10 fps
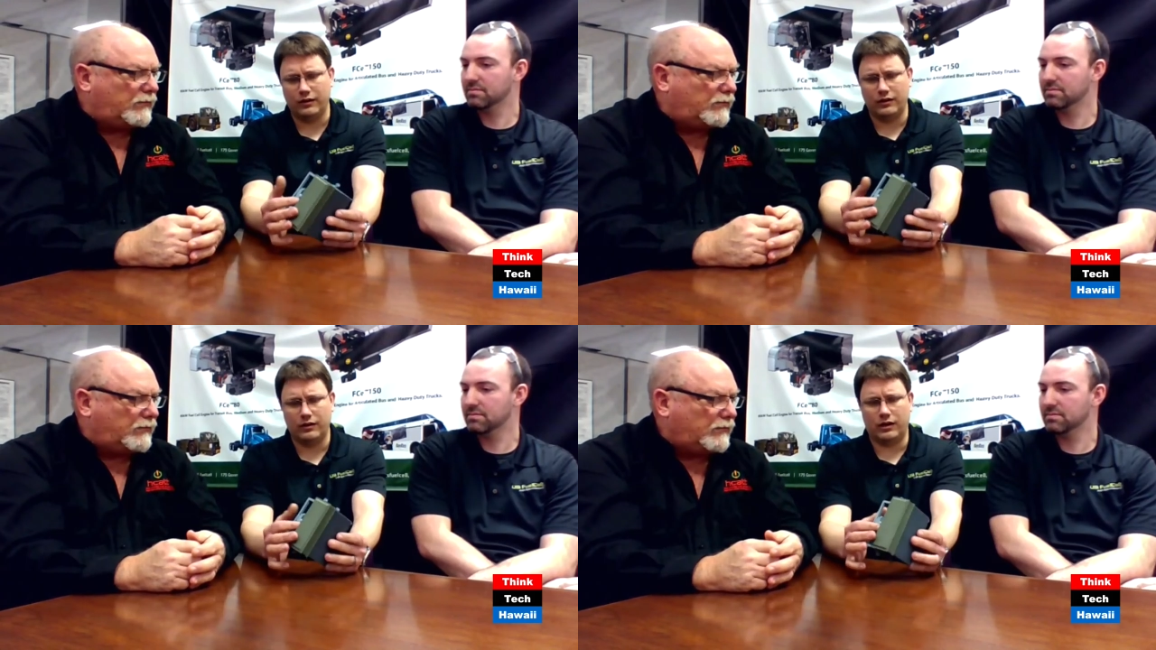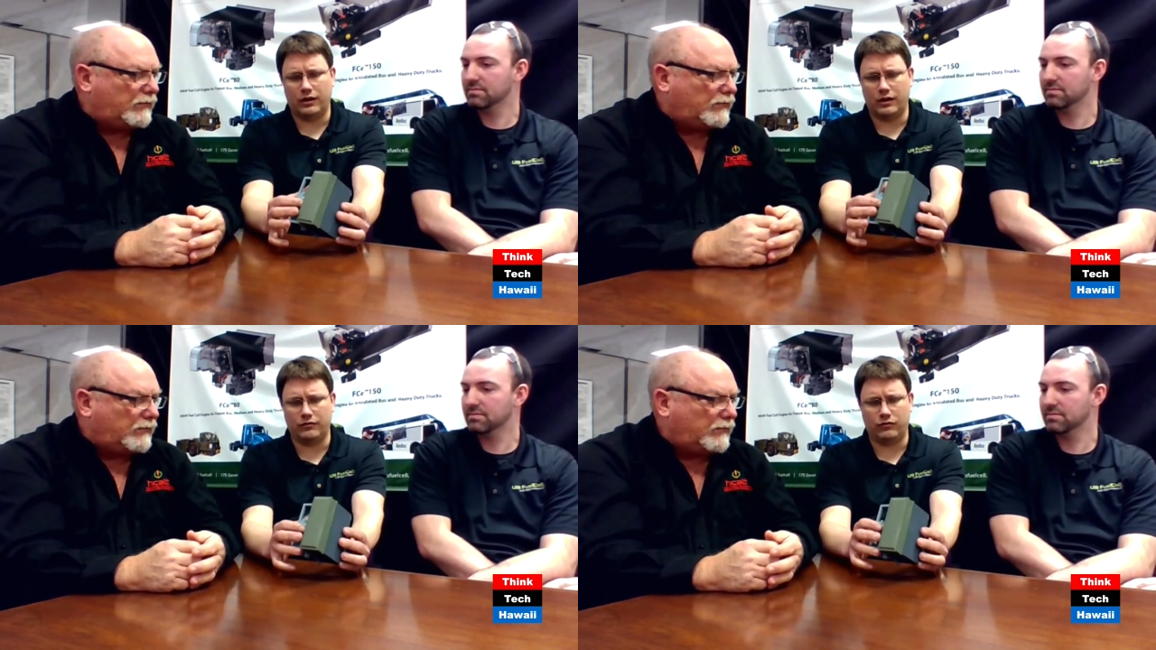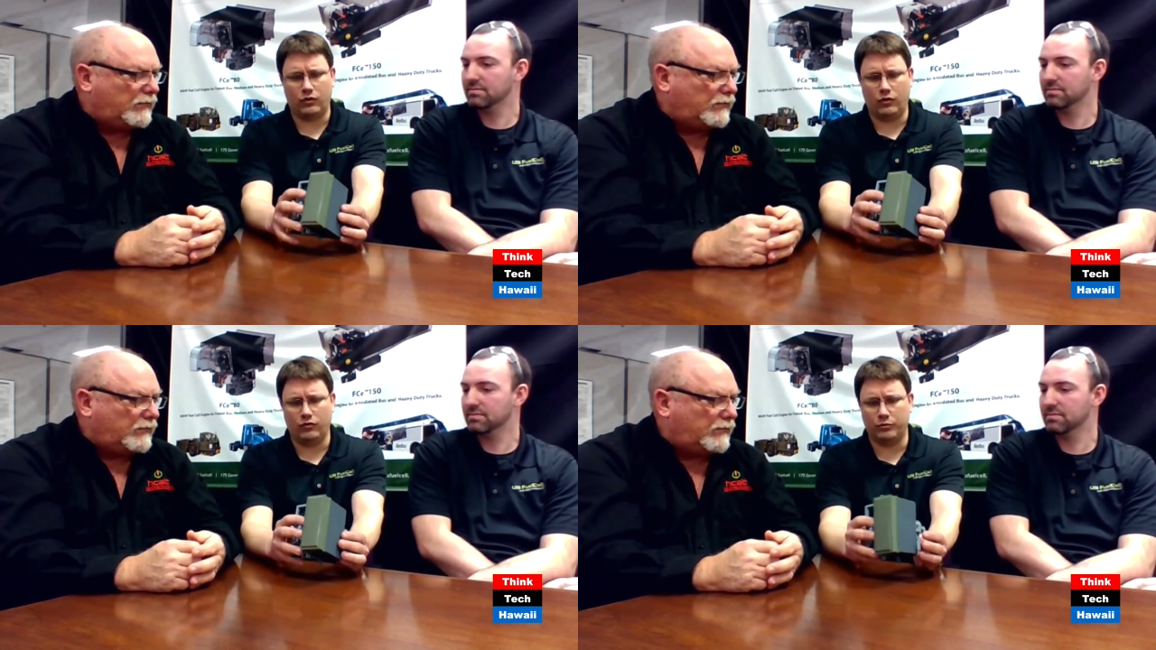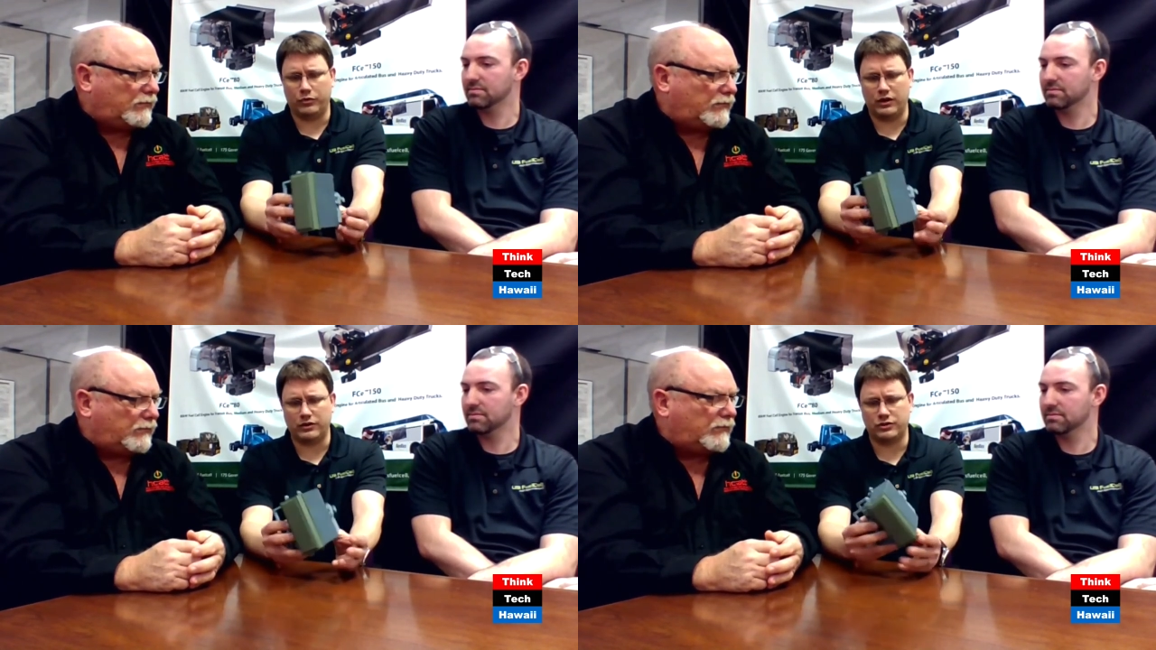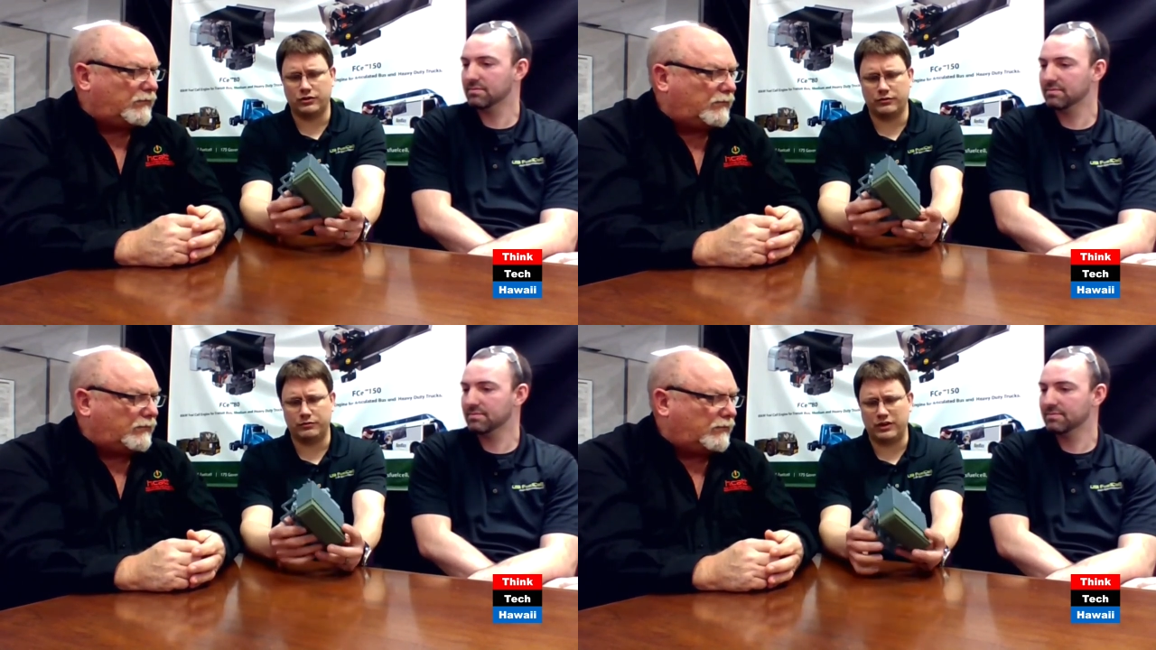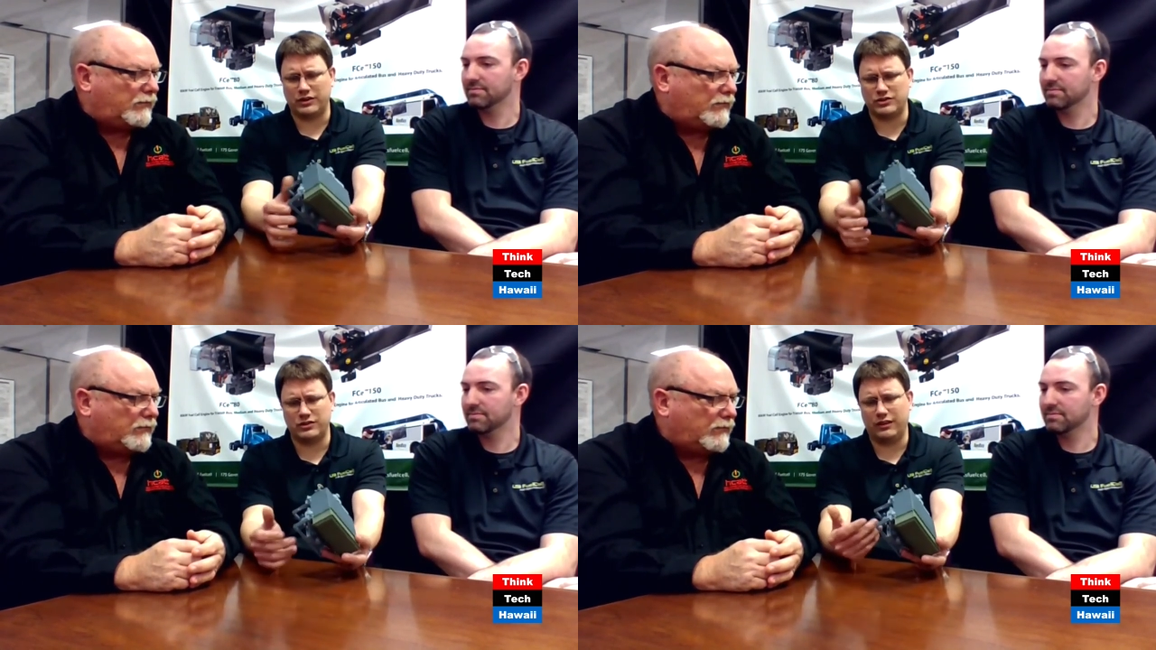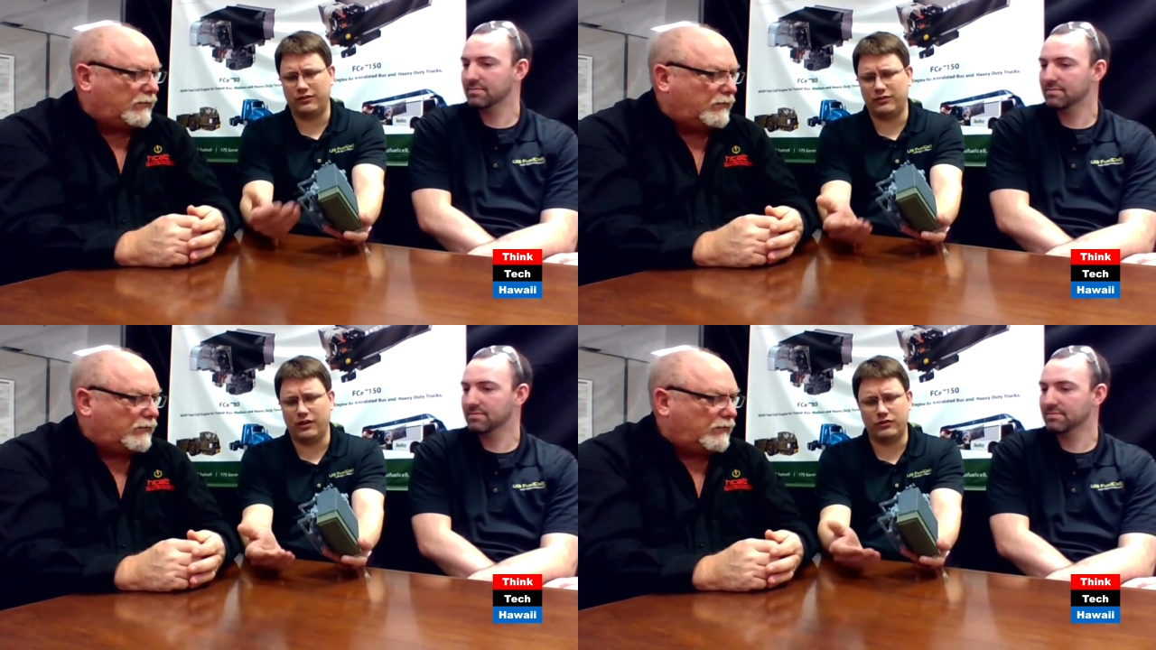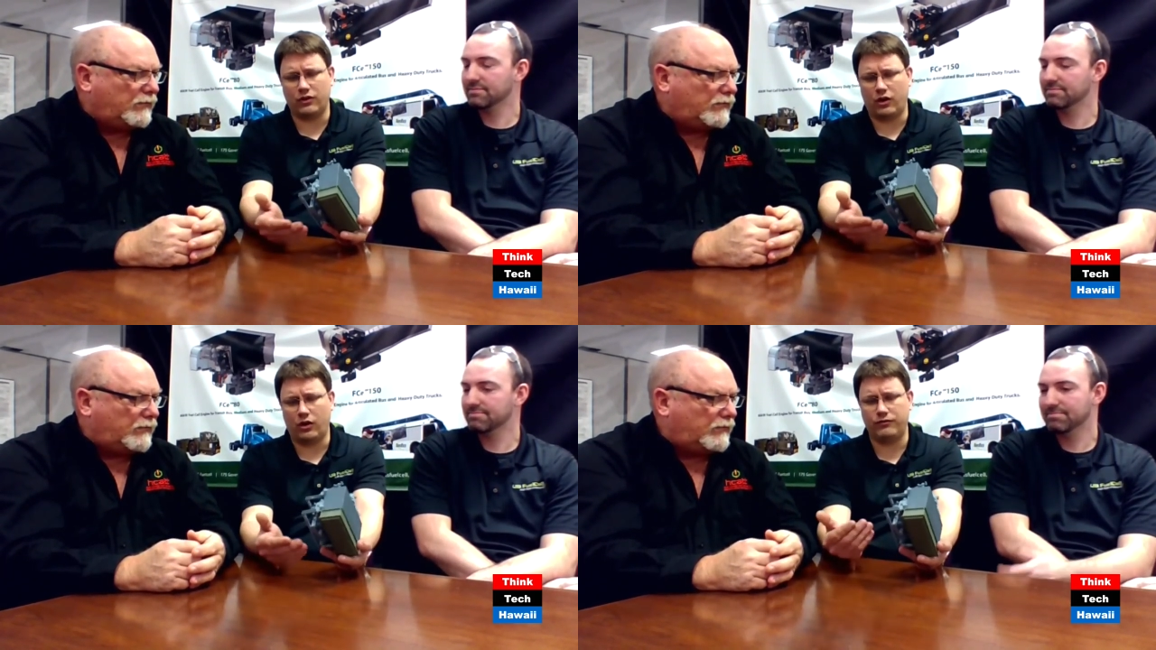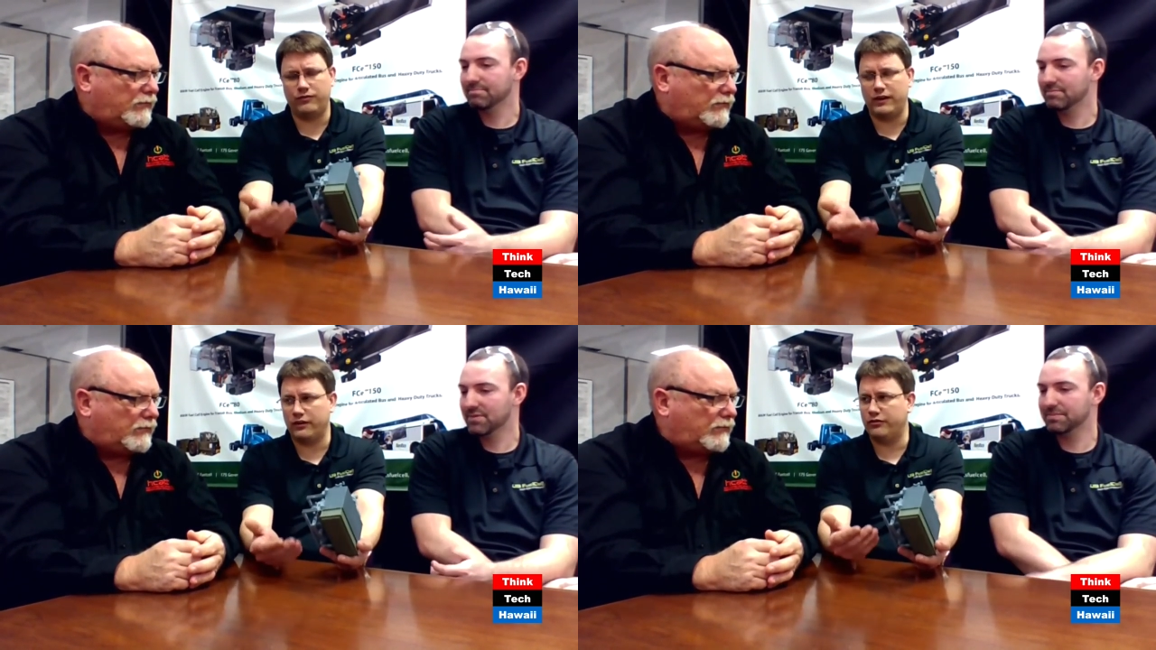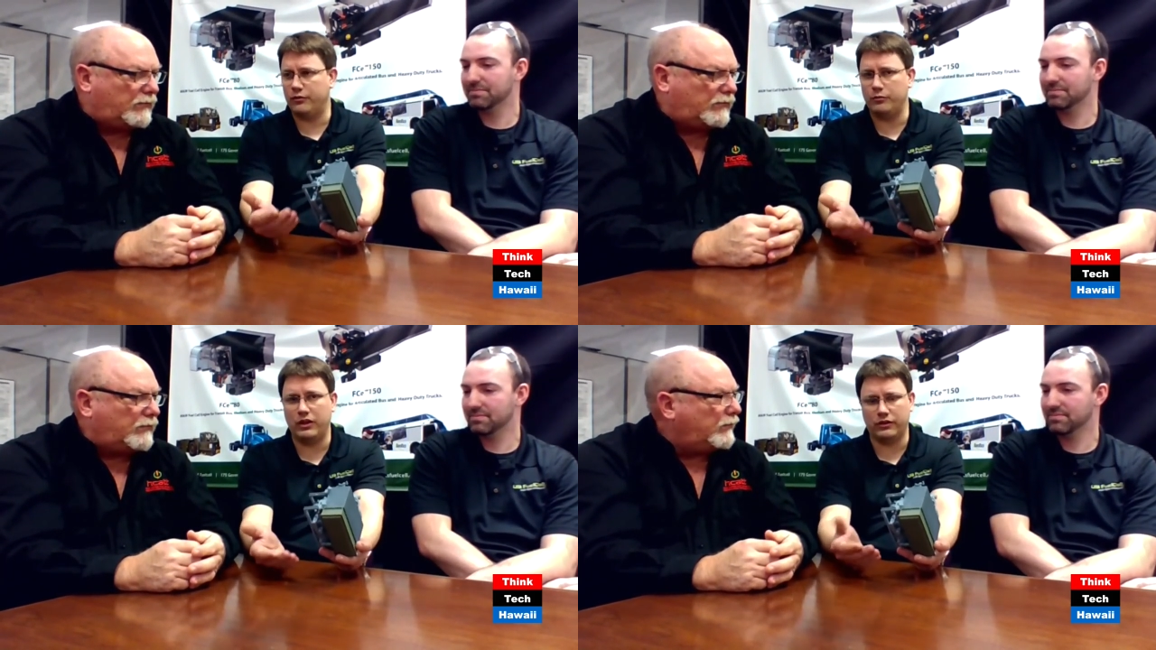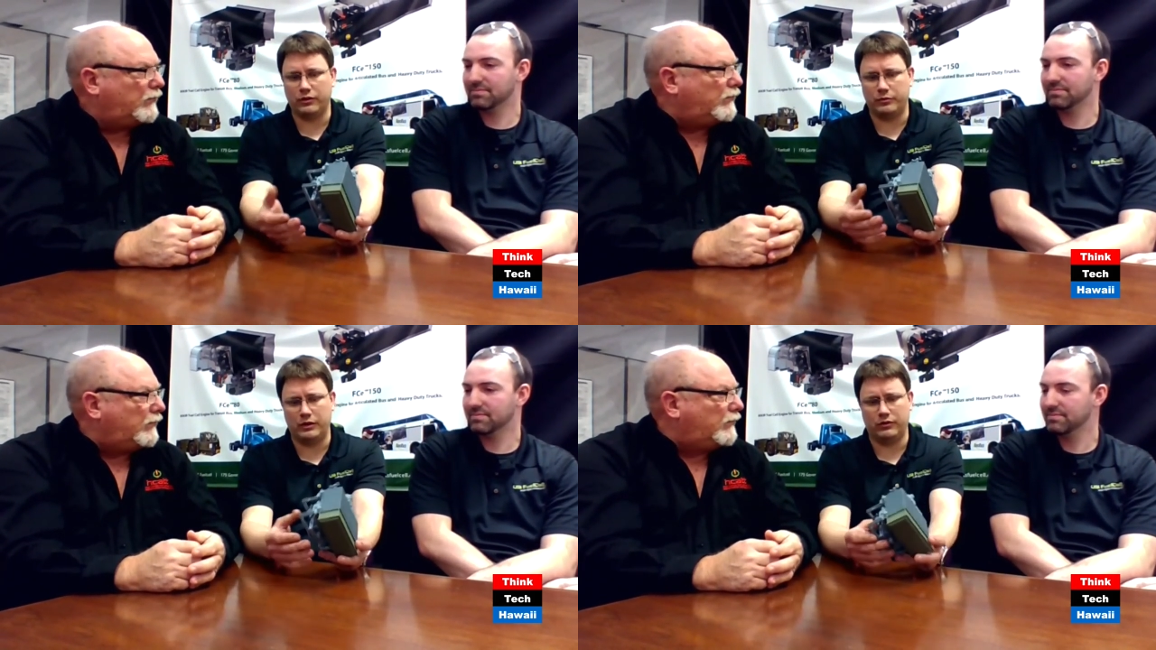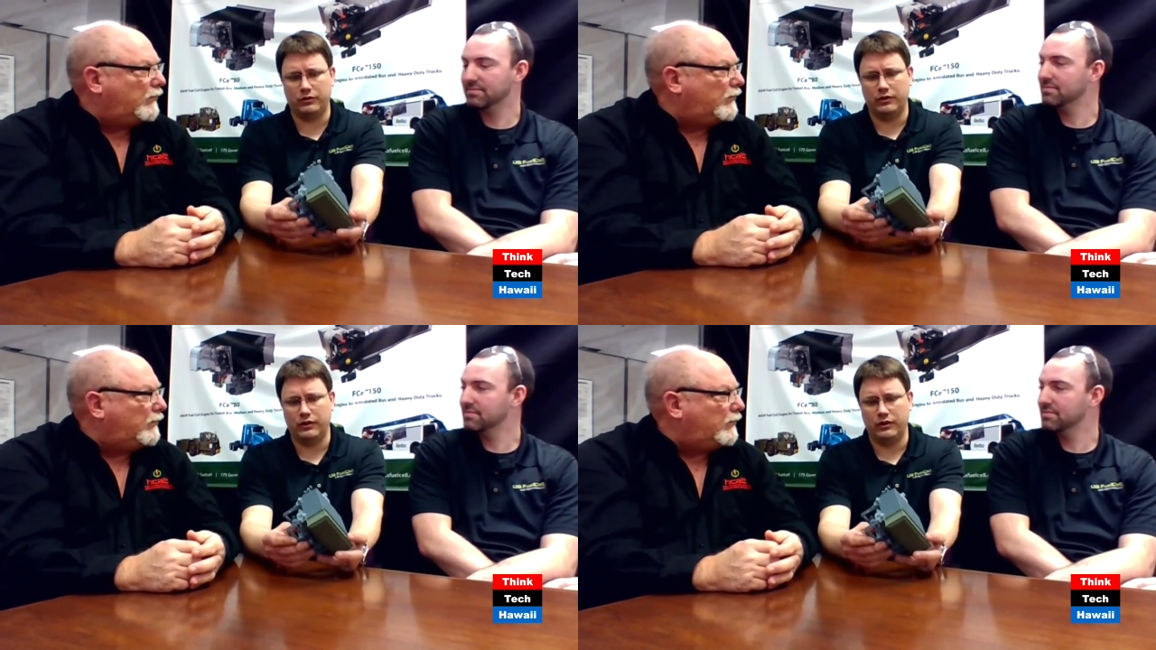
Speaker 1: uh, for overpressure protection. That stuff's all very familiar to people.